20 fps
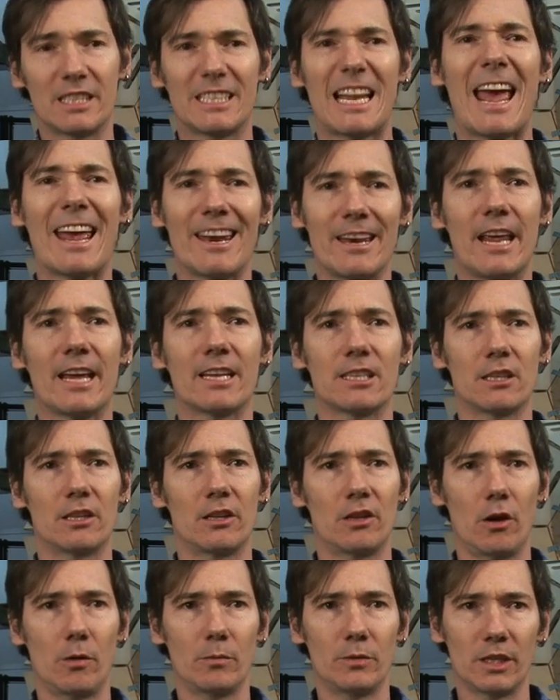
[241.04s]
stand next to
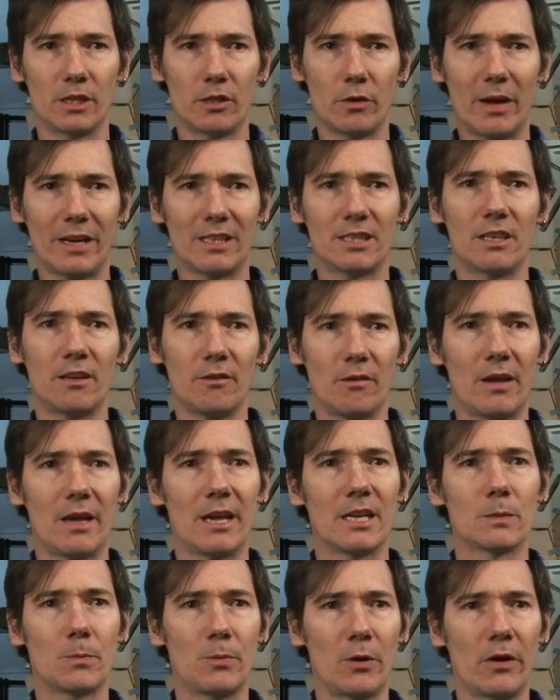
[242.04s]
the object, to actually
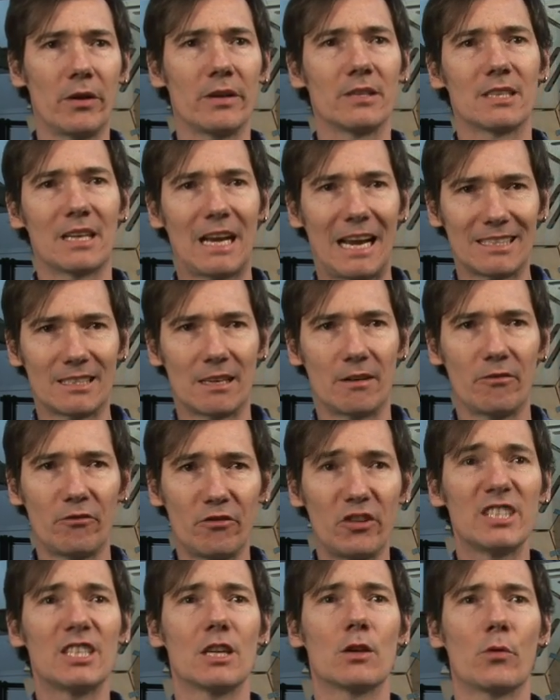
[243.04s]
experience it as a
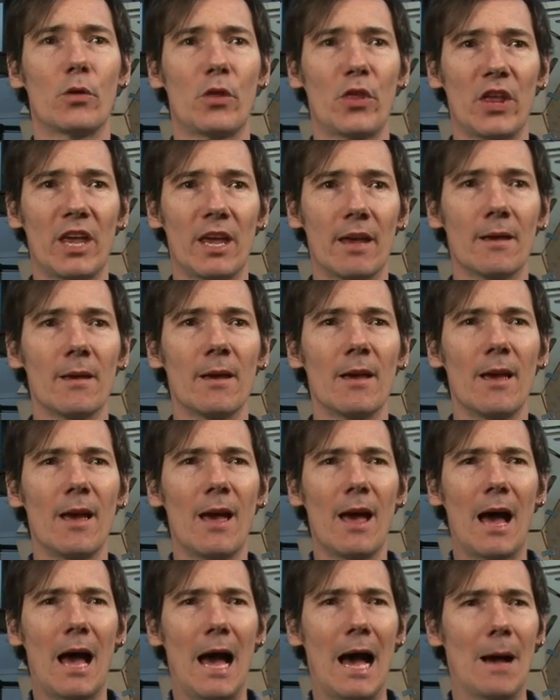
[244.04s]
physical thing,
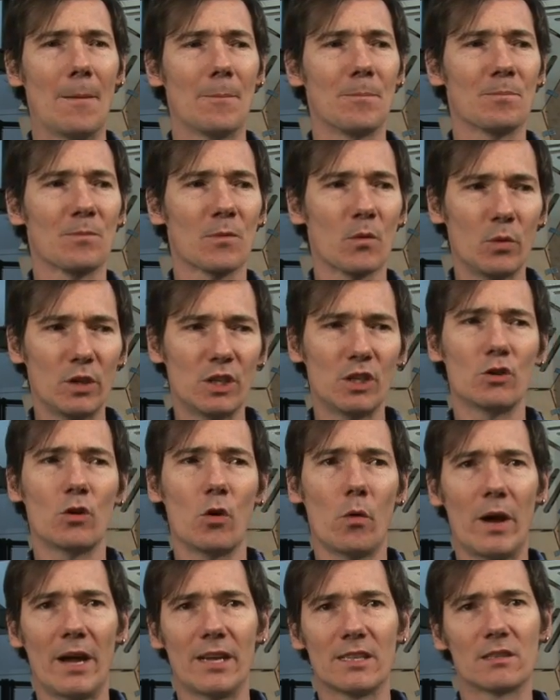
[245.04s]
which is
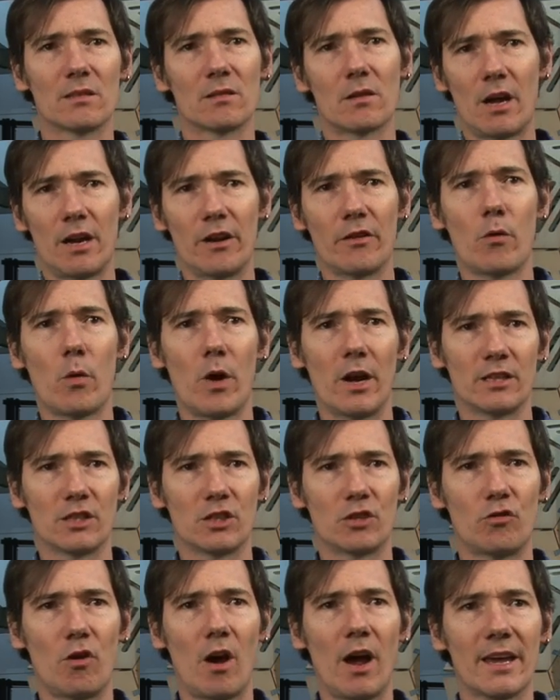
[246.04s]
always kind of quite
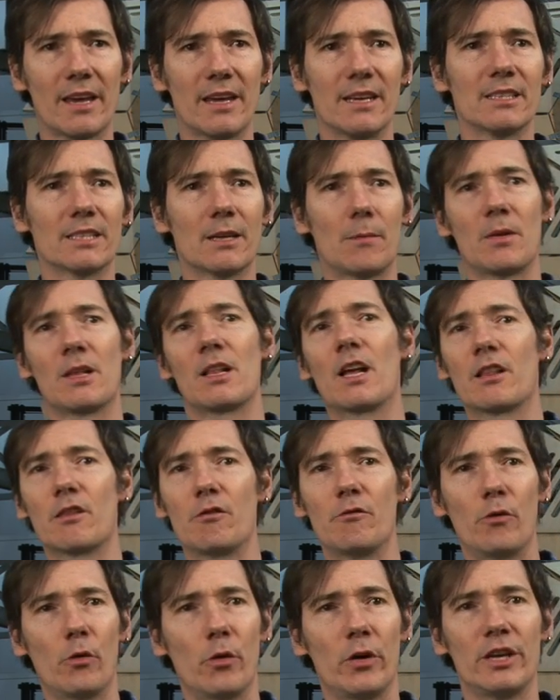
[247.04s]
striking. Something like
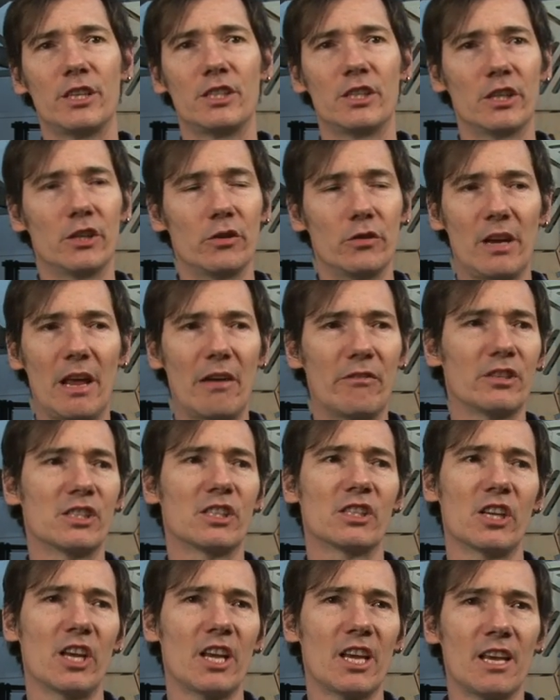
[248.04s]
the Voyager you never
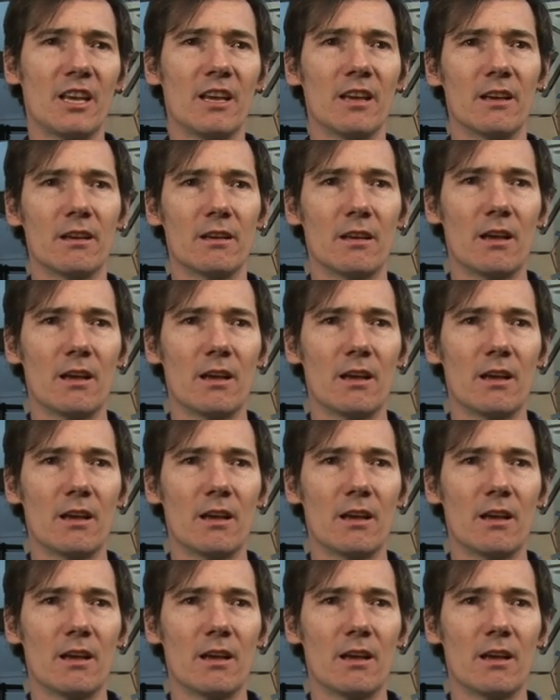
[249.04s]
see